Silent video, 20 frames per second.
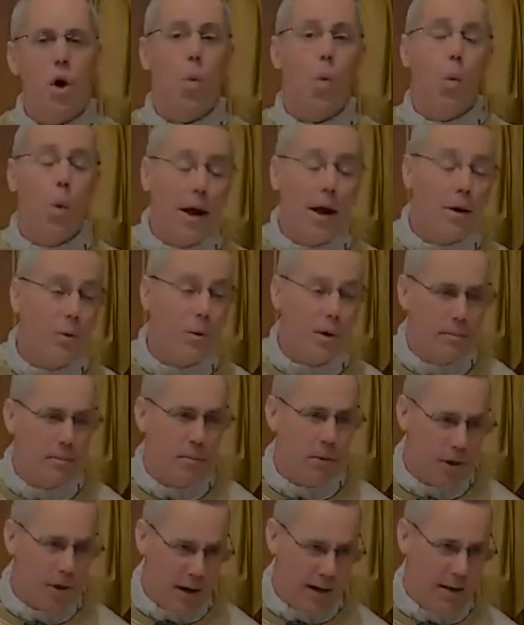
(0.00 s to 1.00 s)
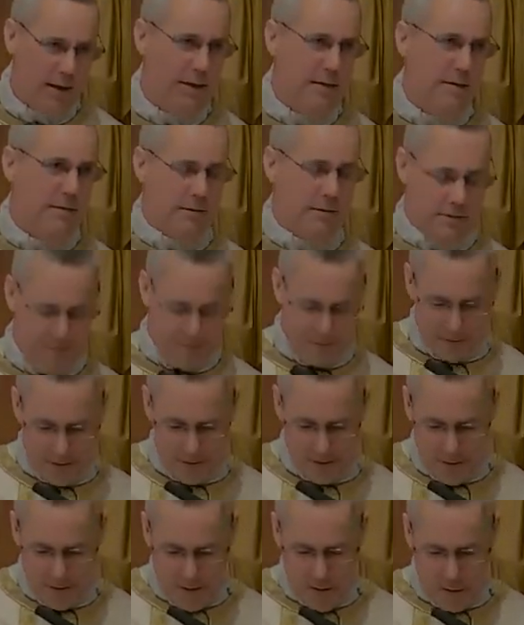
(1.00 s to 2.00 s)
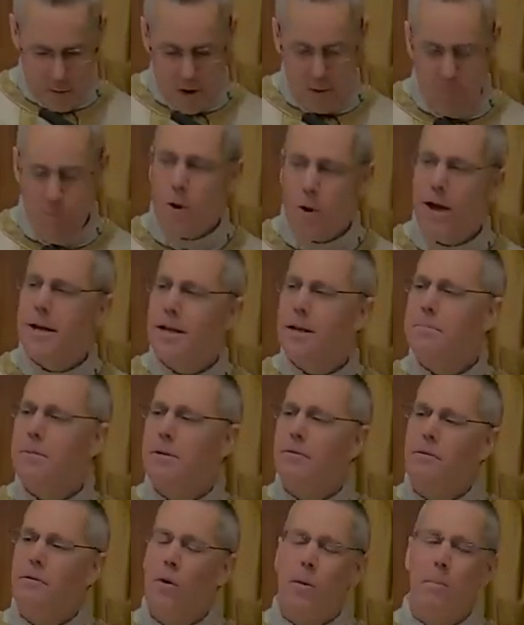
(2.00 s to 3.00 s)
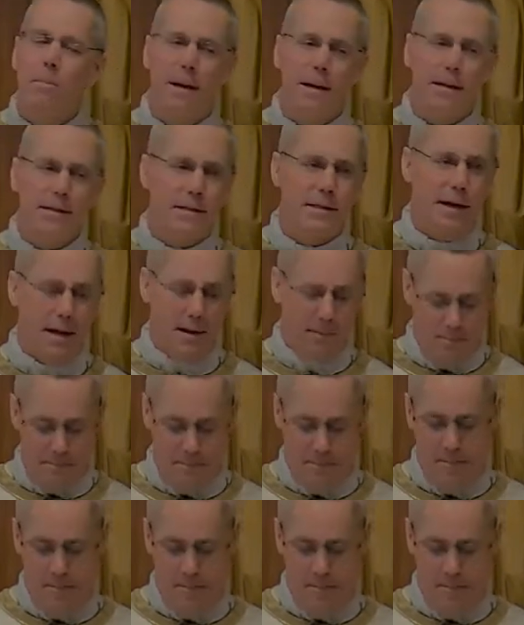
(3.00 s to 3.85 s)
when we prayed it. We prayed it before bedtime.